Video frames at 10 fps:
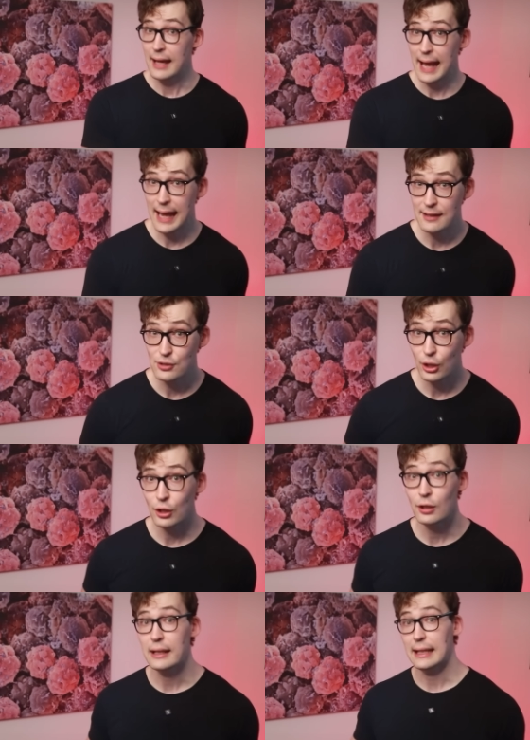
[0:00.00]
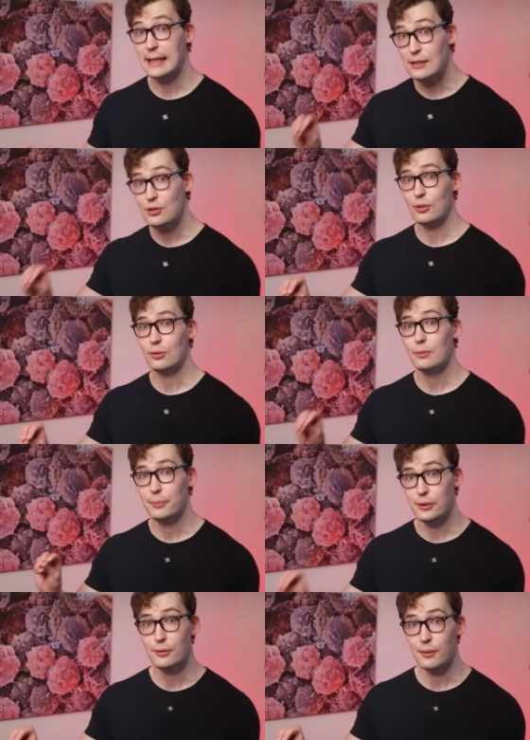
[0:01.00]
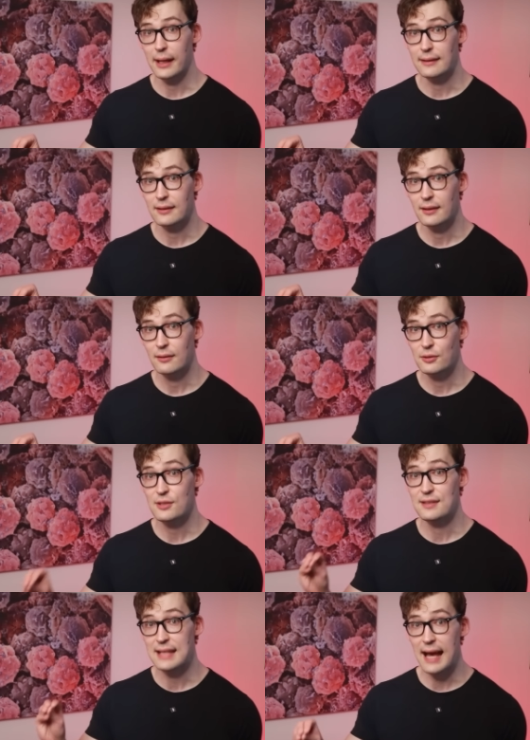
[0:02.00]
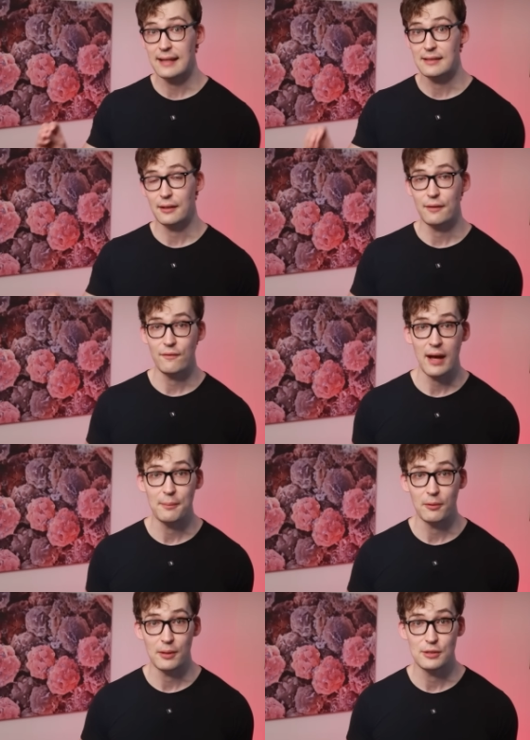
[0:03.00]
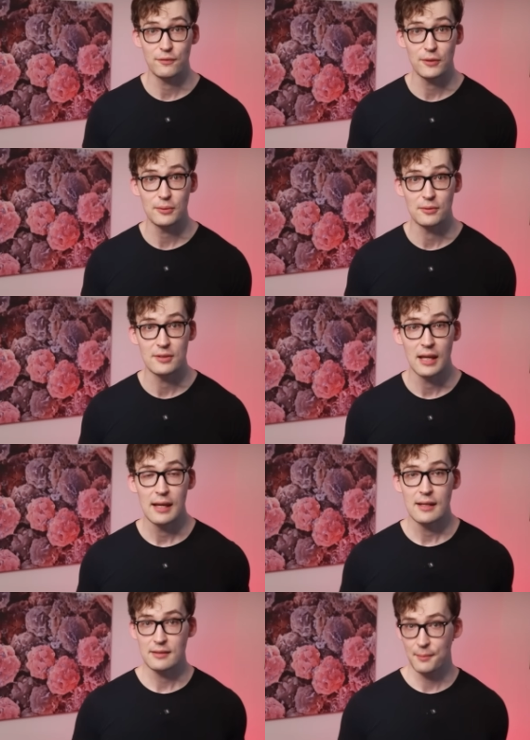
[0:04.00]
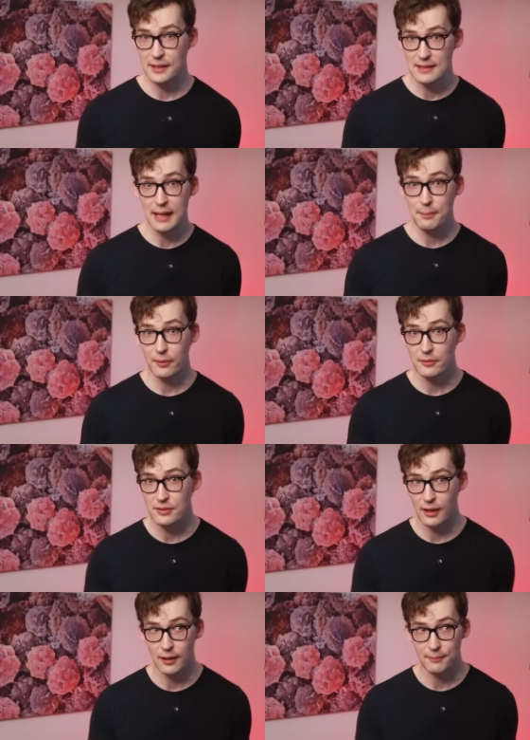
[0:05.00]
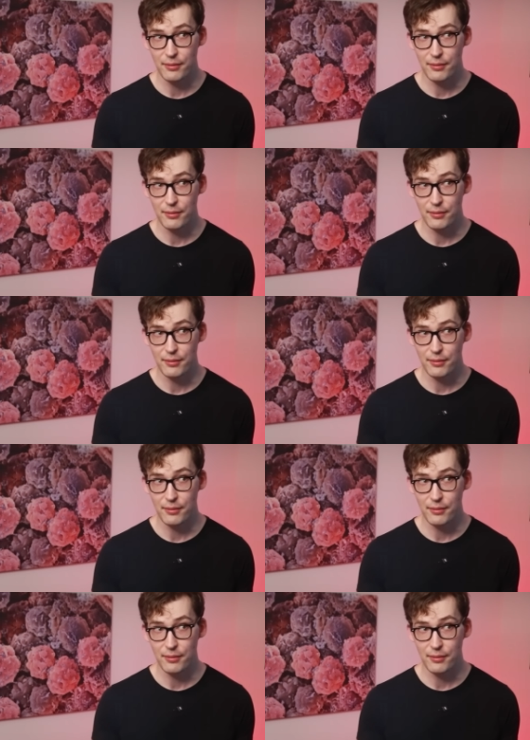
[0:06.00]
and turn into butyrate, which is dietary fiber-rich foods. Some examples are